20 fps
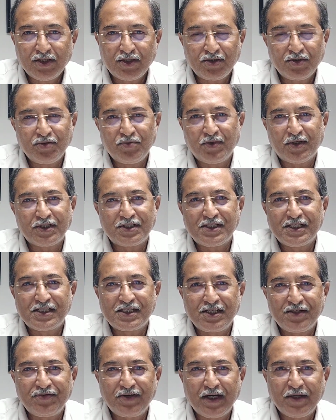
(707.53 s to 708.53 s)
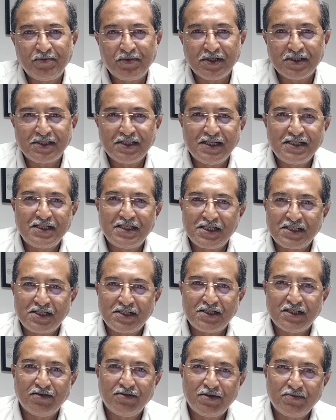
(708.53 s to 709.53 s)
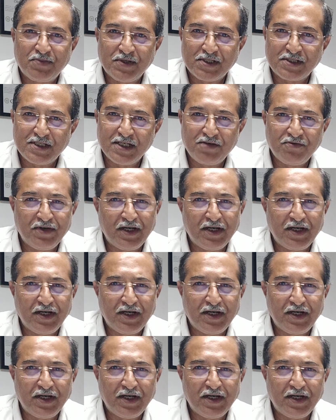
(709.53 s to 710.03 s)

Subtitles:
to about 65%, 67%,